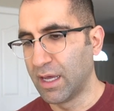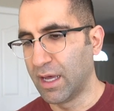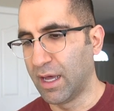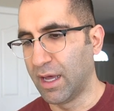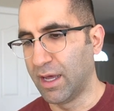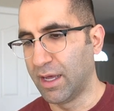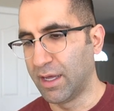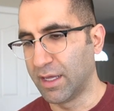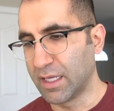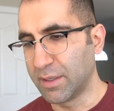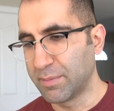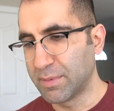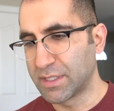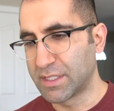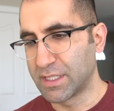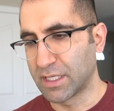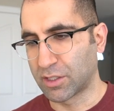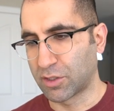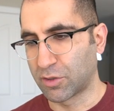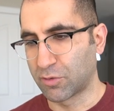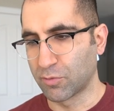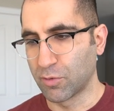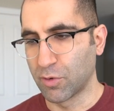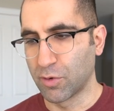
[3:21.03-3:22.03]

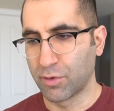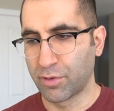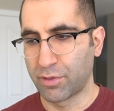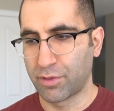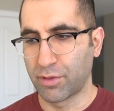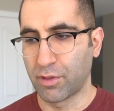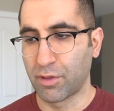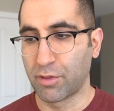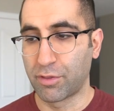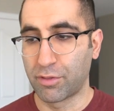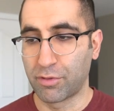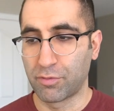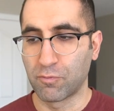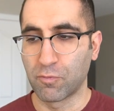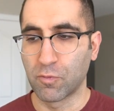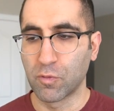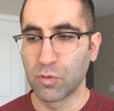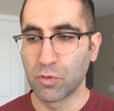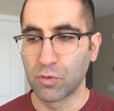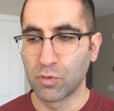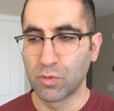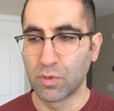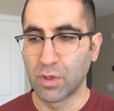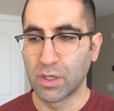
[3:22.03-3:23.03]
EBITDA growth
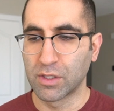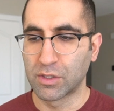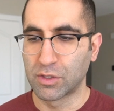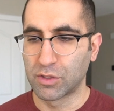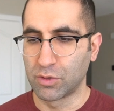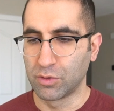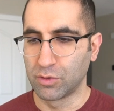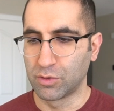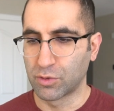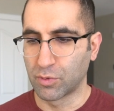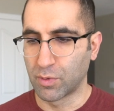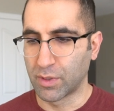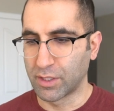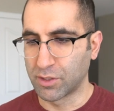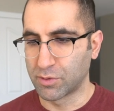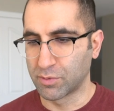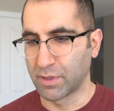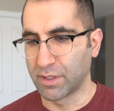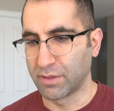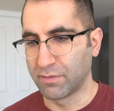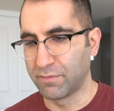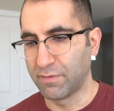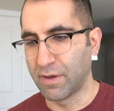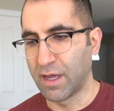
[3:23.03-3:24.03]
through to
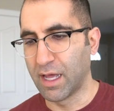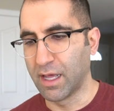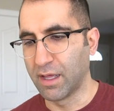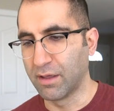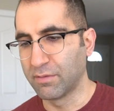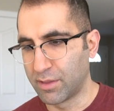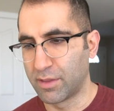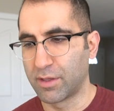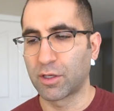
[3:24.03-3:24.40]
2025.